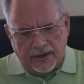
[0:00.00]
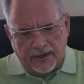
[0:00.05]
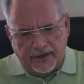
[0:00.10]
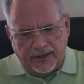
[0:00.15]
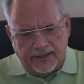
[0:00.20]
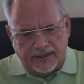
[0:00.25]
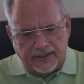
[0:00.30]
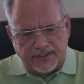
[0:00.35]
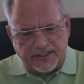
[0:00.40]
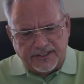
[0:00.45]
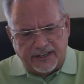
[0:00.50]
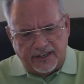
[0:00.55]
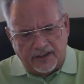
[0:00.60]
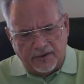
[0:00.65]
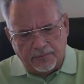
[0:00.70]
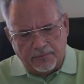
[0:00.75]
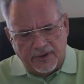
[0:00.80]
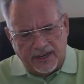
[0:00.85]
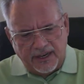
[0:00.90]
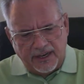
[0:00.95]
instead
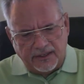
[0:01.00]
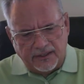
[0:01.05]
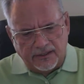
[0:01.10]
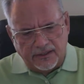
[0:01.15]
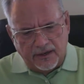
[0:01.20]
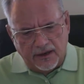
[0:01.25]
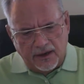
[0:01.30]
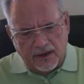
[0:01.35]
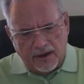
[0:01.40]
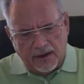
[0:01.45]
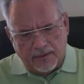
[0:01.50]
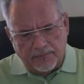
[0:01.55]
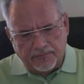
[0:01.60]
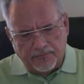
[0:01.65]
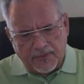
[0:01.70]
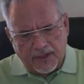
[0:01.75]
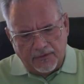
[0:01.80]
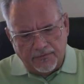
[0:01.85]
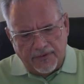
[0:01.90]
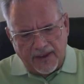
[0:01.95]
of being
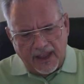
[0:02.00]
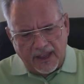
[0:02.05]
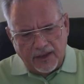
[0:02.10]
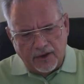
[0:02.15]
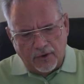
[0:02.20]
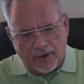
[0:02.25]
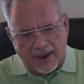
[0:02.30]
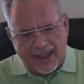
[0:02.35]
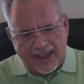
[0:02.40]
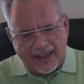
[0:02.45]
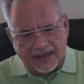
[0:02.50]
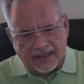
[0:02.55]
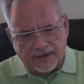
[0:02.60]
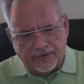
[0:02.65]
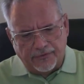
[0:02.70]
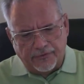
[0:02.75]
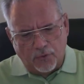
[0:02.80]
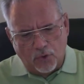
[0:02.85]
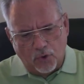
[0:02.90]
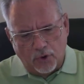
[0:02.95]
value added
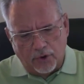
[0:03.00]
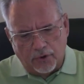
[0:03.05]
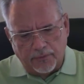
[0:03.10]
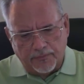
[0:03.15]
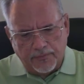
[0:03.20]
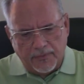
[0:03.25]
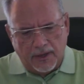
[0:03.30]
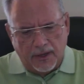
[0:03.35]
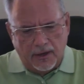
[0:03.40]
for